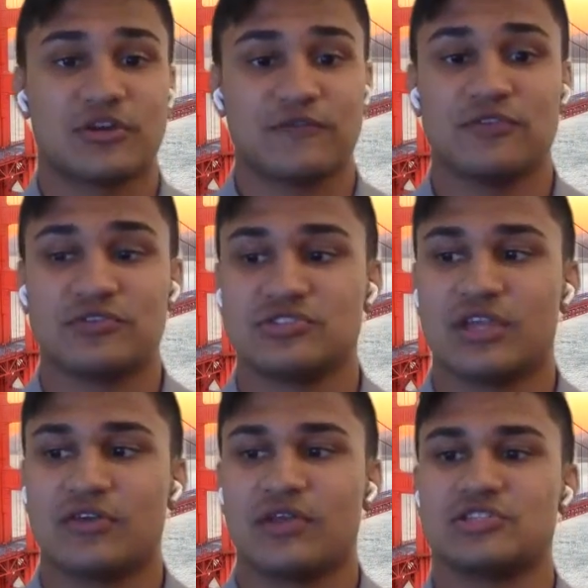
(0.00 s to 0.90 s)
our future
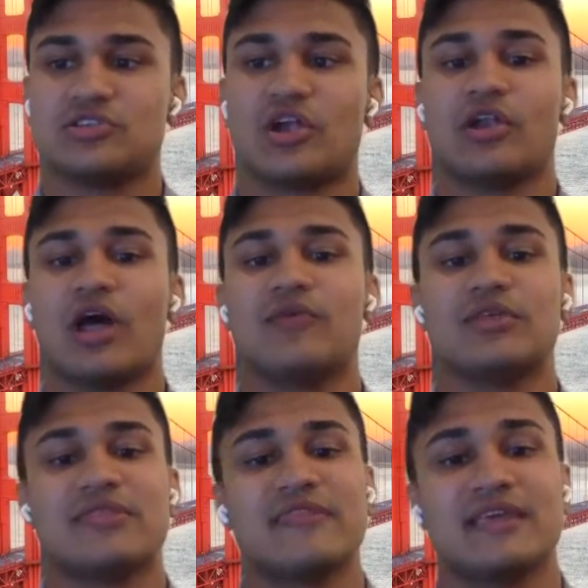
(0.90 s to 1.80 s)
generation, are not
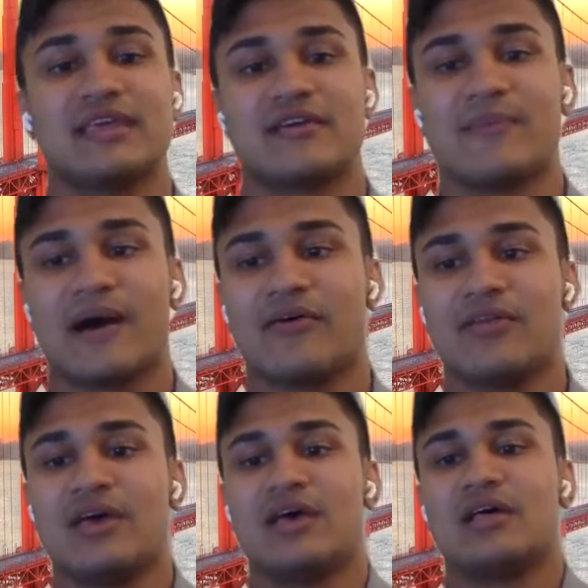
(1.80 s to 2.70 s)
really thinking about
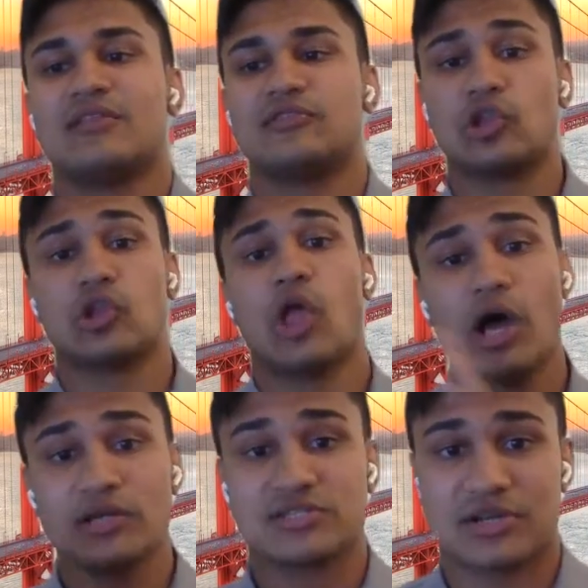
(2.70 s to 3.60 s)
the
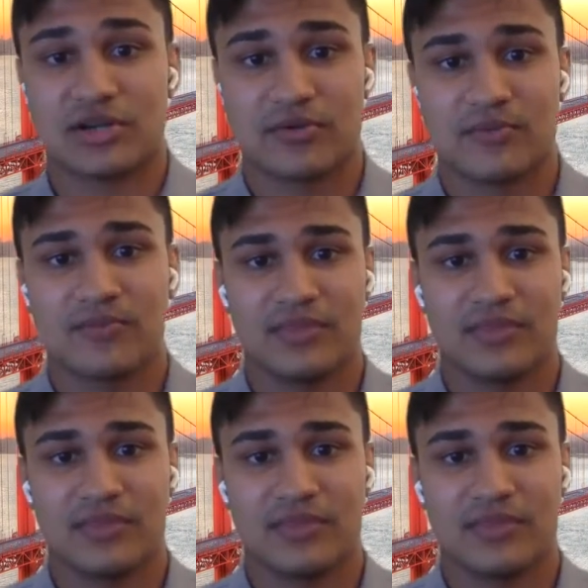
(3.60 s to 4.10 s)
long term